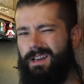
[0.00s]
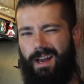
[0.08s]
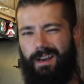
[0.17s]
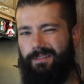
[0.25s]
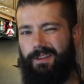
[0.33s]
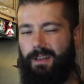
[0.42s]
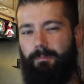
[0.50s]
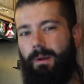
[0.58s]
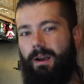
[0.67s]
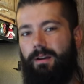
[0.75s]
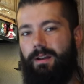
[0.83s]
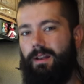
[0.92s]
I didn't think it
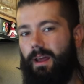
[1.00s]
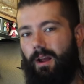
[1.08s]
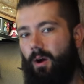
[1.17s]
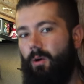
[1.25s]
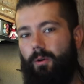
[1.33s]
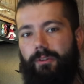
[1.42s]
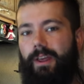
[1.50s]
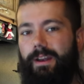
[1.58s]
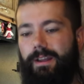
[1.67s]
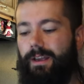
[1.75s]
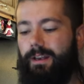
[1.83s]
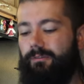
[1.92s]
merited like a whole
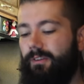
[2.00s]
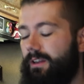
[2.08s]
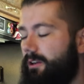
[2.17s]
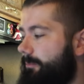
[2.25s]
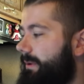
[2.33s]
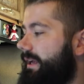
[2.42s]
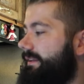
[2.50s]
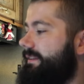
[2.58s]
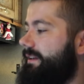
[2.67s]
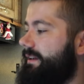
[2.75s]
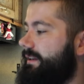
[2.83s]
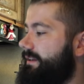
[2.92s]
dedicated video, but
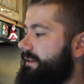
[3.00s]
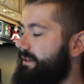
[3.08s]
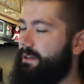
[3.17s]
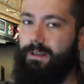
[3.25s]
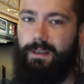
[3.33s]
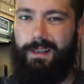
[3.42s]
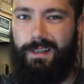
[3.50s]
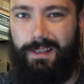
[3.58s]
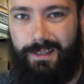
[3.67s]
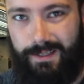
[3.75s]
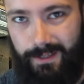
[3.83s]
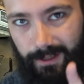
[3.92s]

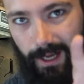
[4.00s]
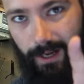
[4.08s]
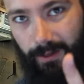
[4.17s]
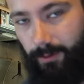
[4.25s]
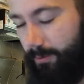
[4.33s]
it's still kind of